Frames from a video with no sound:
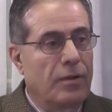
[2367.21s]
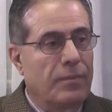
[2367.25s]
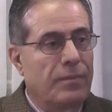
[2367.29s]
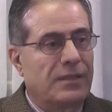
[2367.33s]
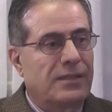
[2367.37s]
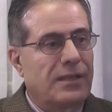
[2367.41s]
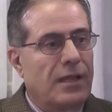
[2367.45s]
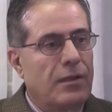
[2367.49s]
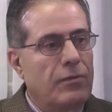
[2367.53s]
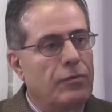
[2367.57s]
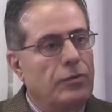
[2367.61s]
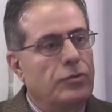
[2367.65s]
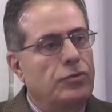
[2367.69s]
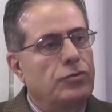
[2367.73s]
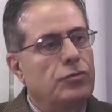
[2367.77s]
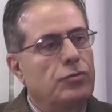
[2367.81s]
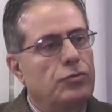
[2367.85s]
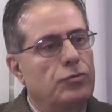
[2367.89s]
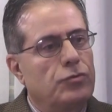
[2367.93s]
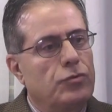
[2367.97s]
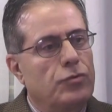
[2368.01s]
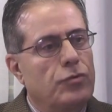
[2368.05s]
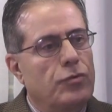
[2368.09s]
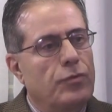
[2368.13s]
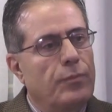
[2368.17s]
But I want you
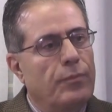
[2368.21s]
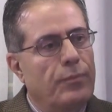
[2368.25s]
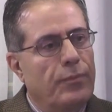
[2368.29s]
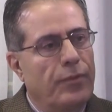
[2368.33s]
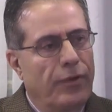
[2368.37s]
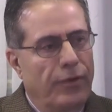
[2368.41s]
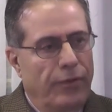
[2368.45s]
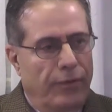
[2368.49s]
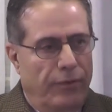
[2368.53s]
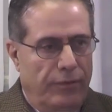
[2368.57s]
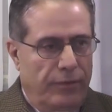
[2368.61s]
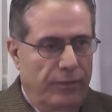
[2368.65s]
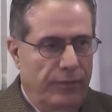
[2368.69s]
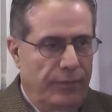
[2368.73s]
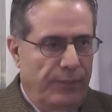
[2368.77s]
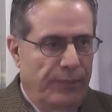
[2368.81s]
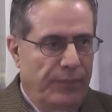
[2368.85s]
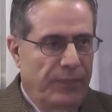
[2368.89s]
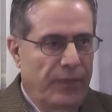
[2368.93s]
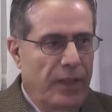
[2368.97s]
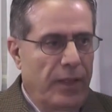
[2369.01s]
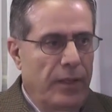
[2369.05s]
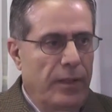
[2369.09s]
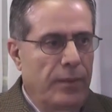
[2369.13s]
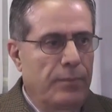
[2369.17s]
to compare
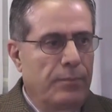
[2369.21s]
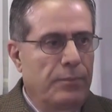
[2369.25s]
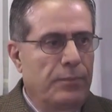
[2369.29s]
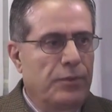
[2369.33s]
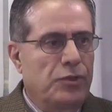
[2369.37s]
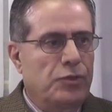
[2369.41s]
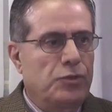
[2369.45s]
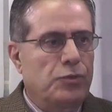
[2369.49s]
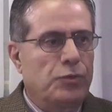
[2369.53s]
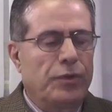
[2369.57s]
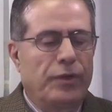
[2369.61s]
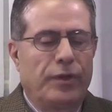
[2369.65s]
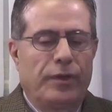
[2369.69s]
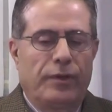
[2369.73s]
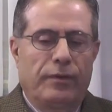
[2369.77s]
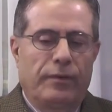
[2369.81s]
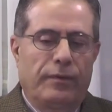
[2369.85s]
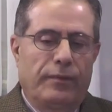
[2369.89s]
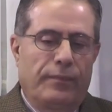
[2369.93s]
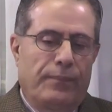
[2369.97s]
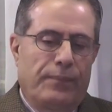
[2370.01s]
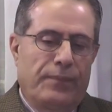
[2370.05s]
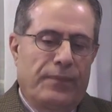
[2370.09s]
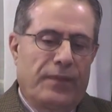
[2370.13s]
between